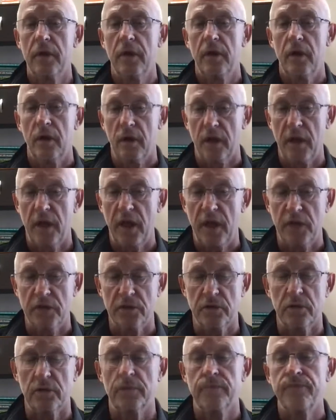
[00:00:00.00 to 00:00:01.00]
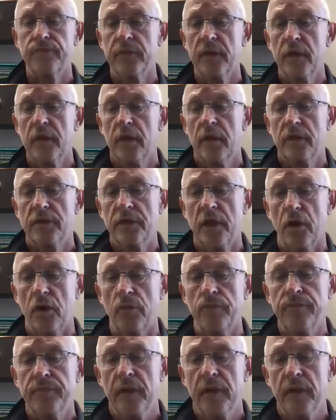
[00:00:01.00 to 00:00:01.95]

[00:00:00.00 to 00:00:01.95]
or cancer. So